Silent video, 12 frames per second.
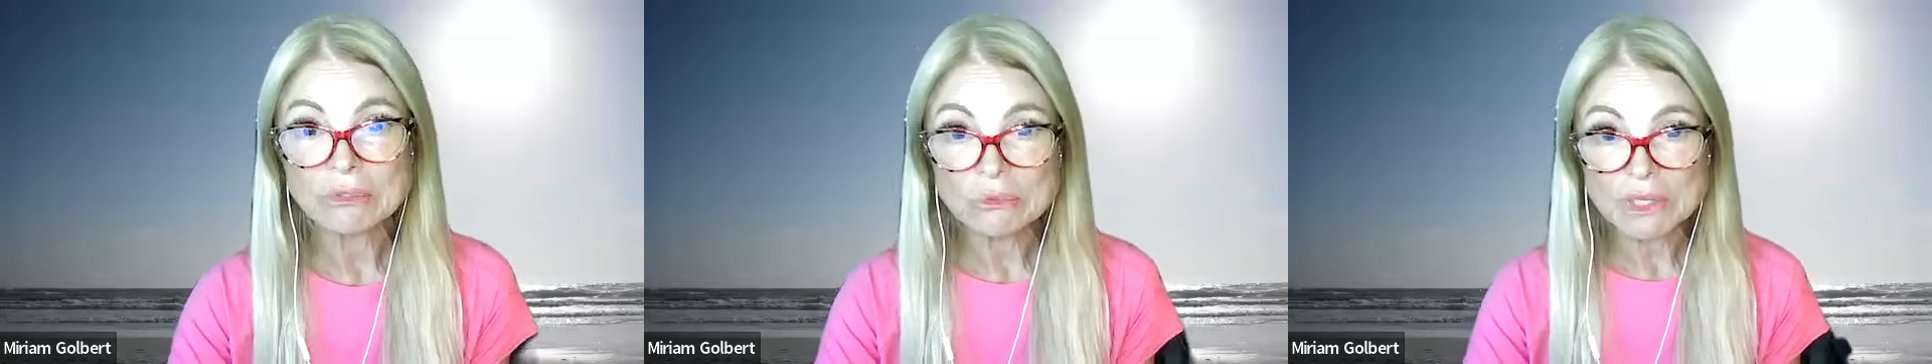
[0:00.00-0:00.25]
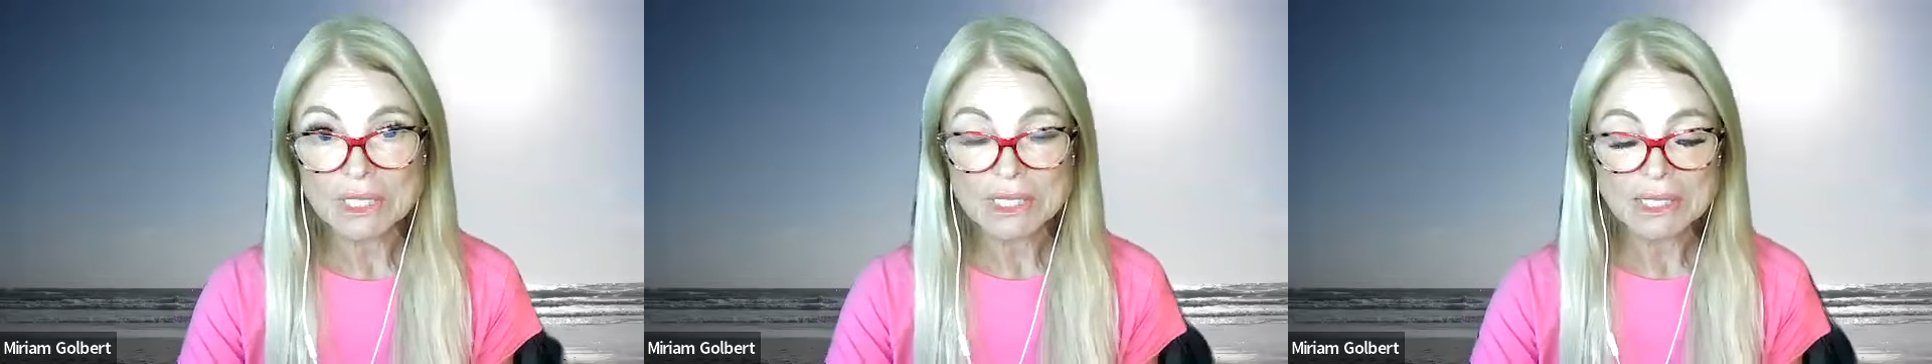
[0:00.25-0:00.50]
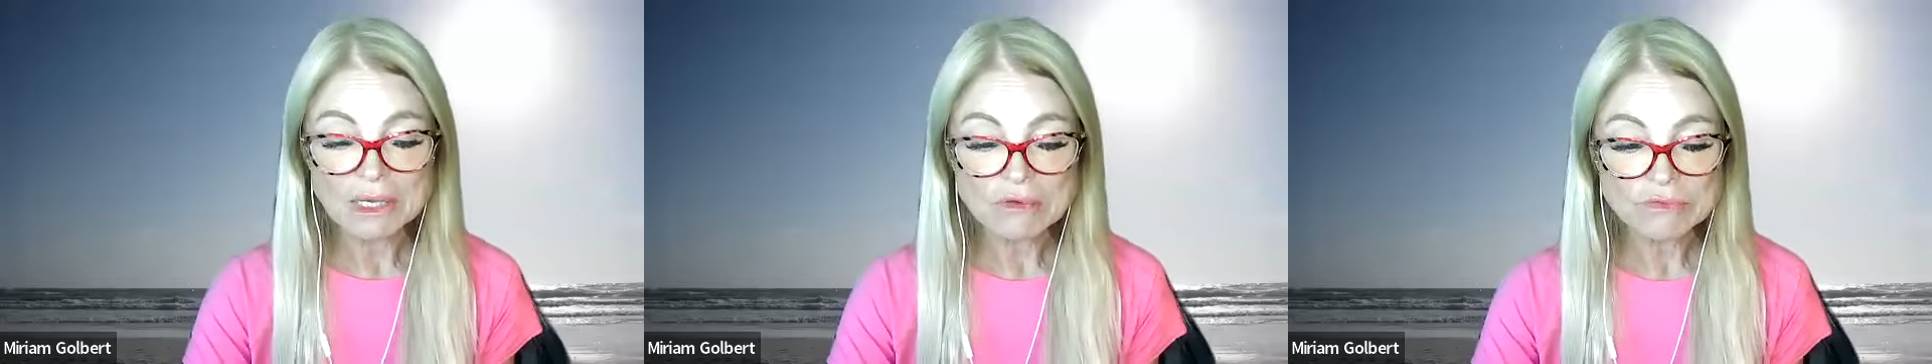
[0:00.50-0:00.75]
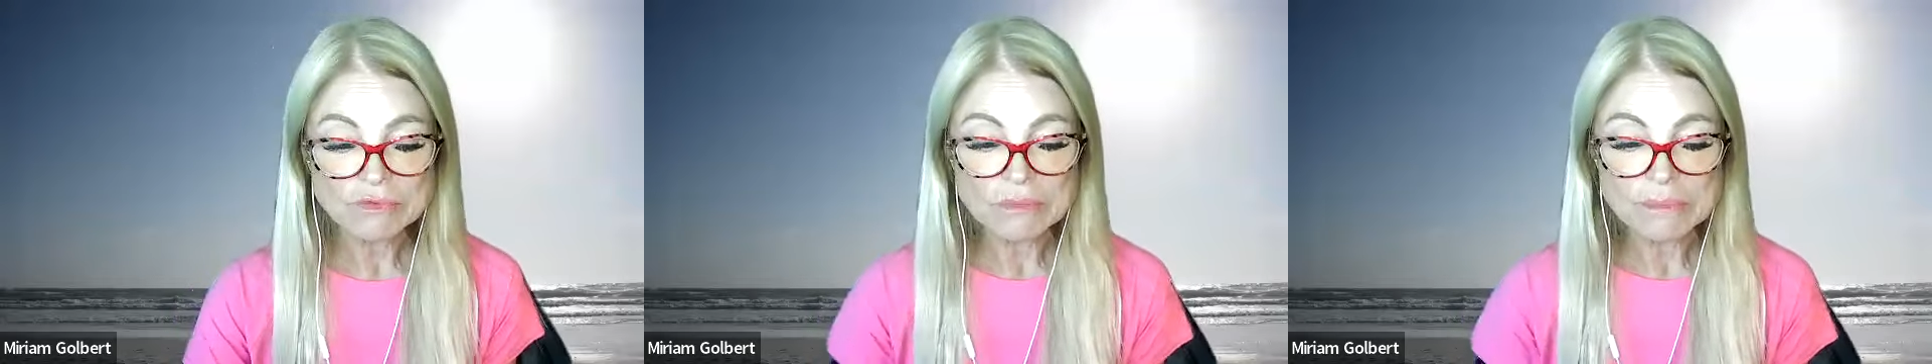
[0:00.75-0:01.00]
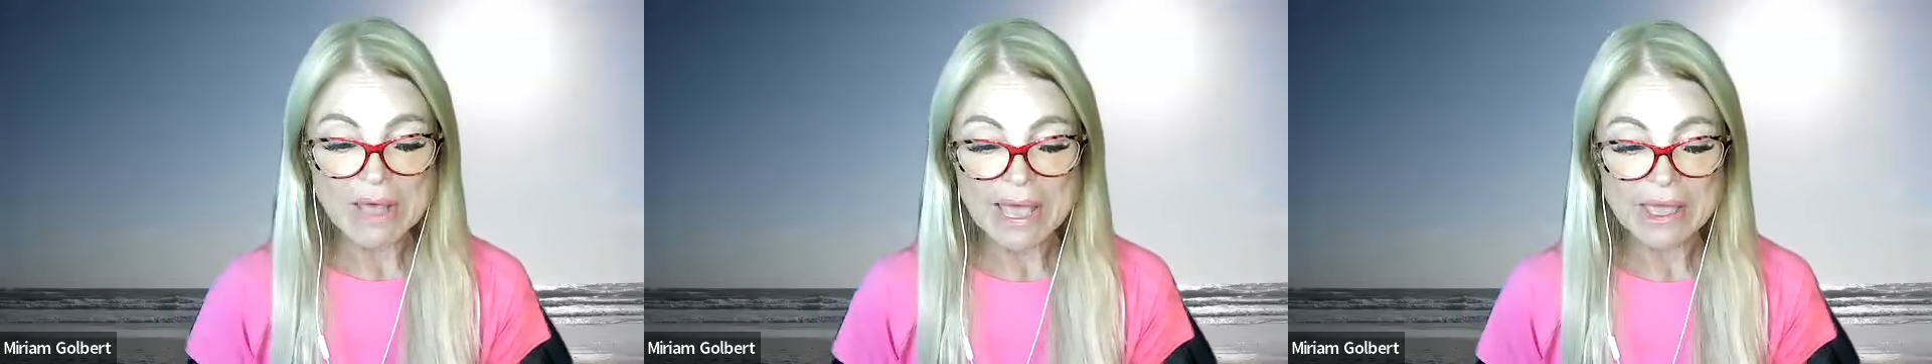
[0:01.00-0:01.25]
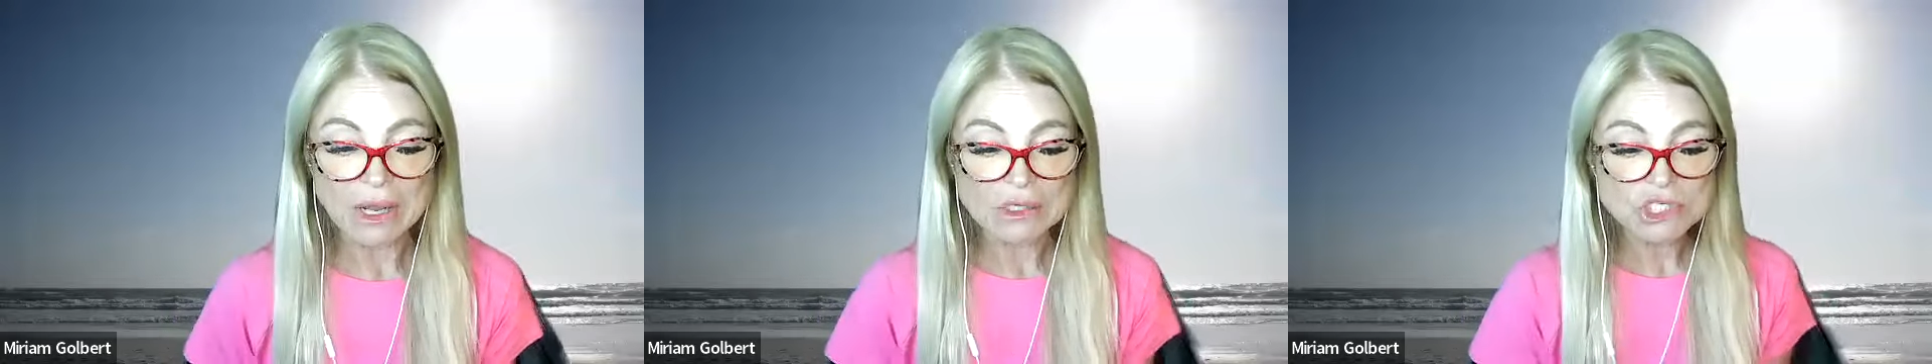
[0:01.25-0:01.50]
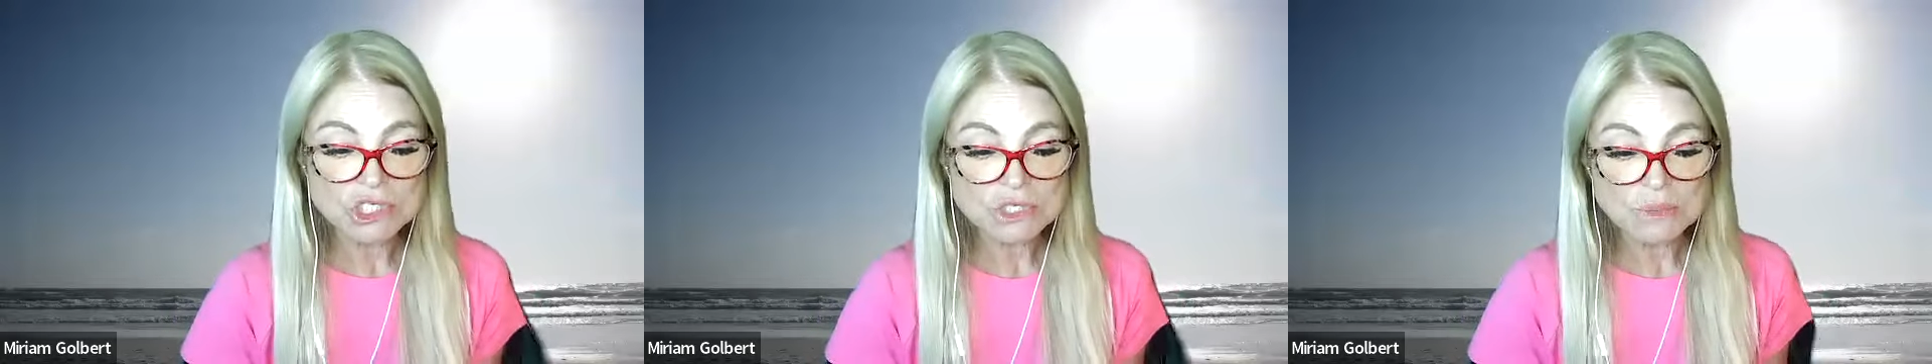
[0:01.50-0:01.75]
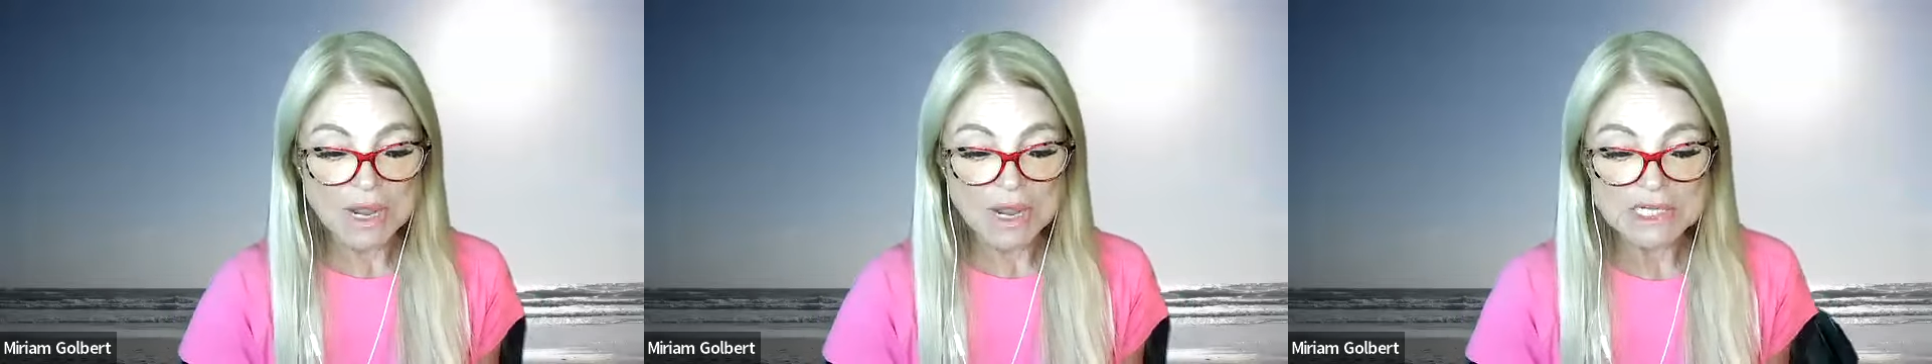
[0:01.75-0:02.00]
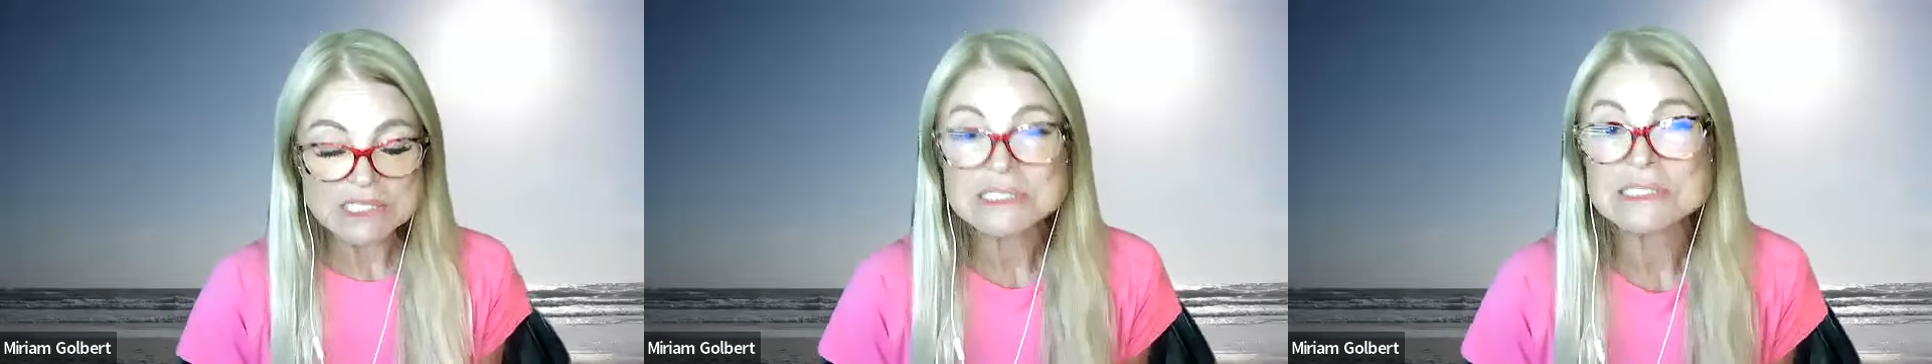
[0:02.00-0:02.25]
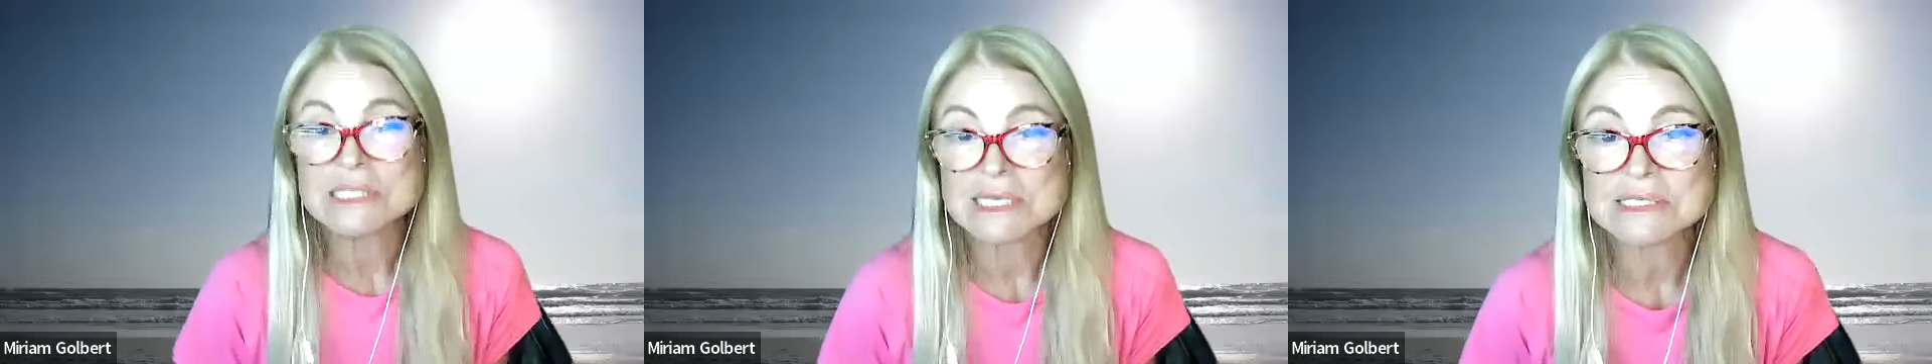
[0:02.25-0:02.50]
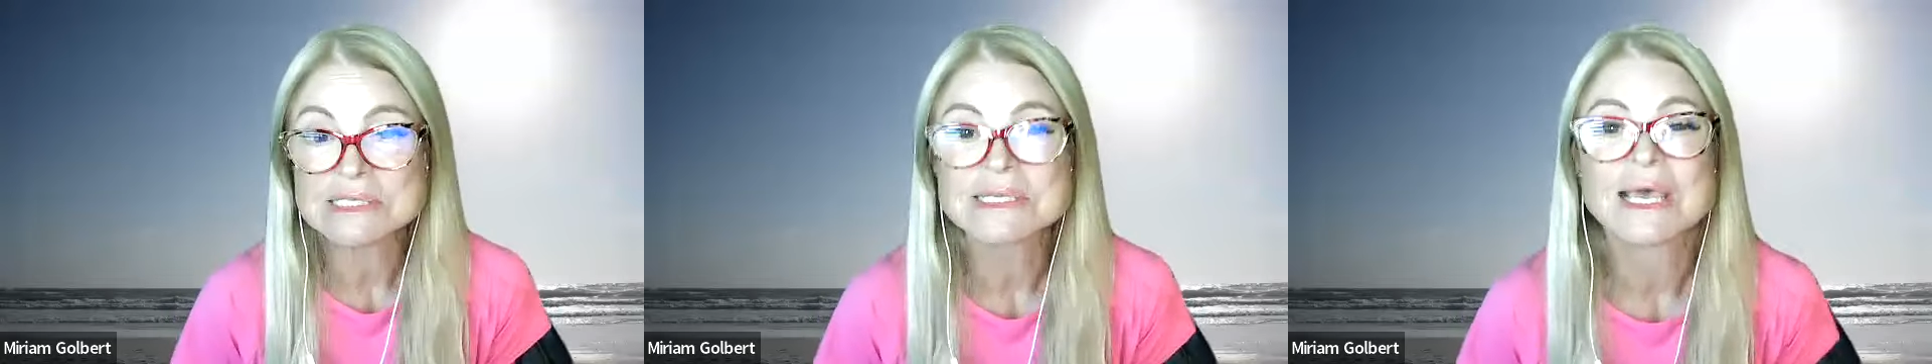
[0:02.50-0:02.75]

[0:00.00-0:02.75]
three of your Biology 106.